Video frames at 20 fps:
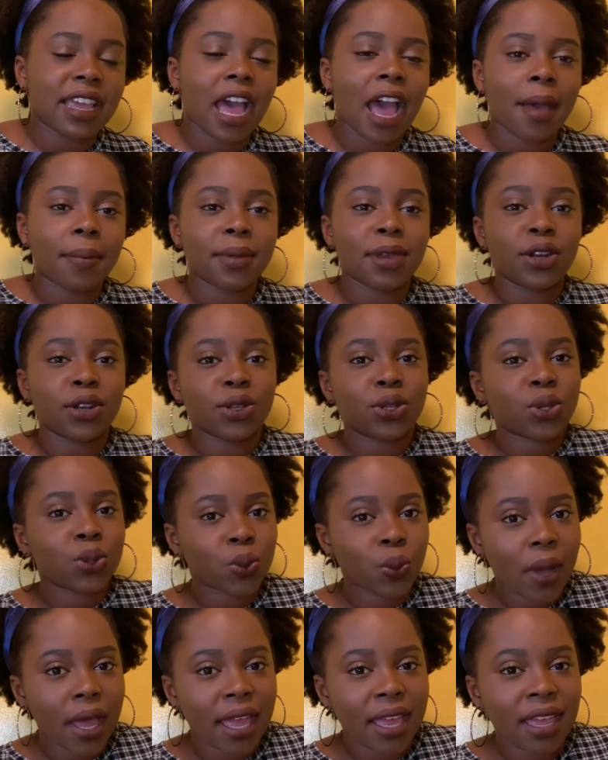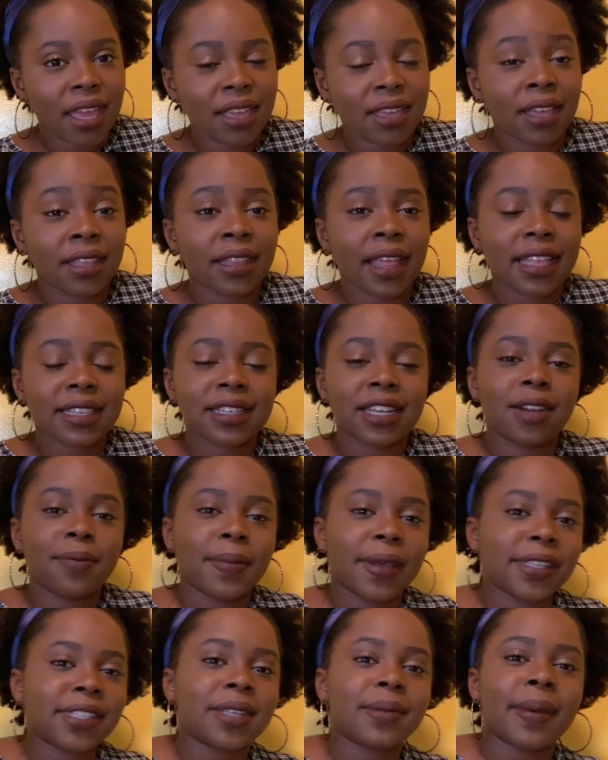I'm gonna sweat and that's gonna
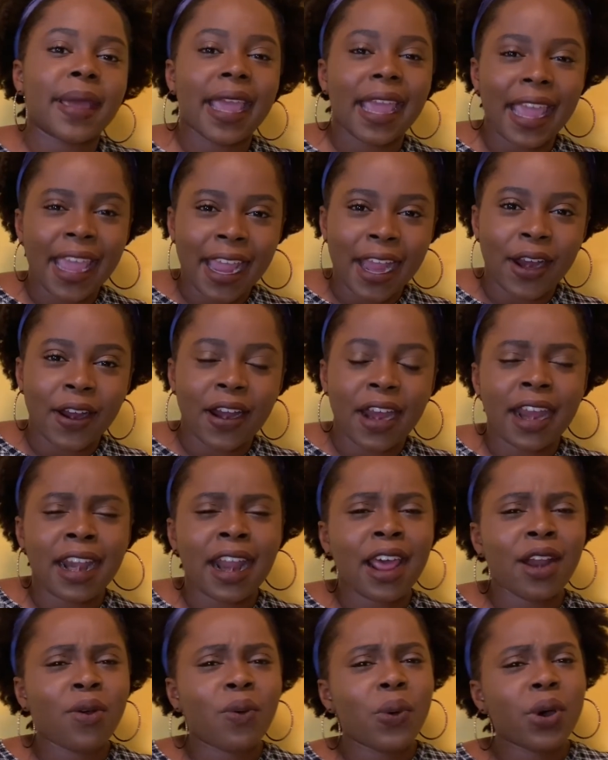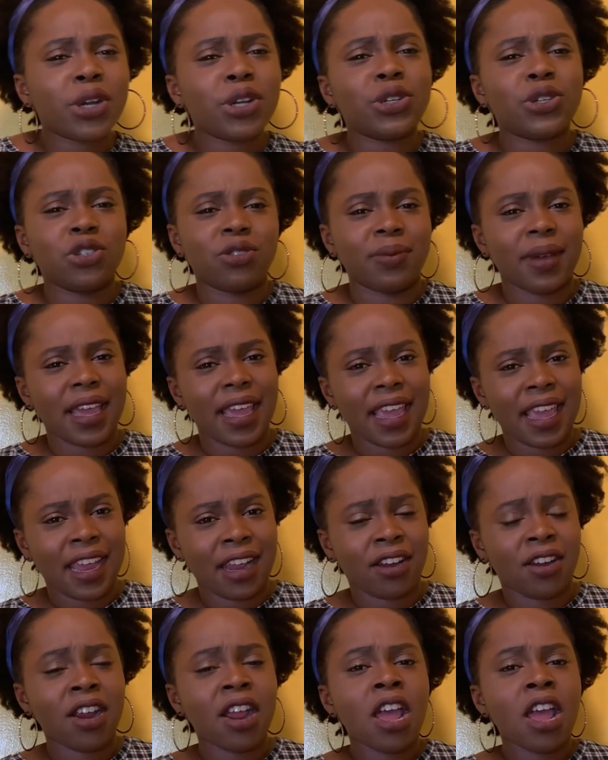mess up my hair, and I don't want to do my hair.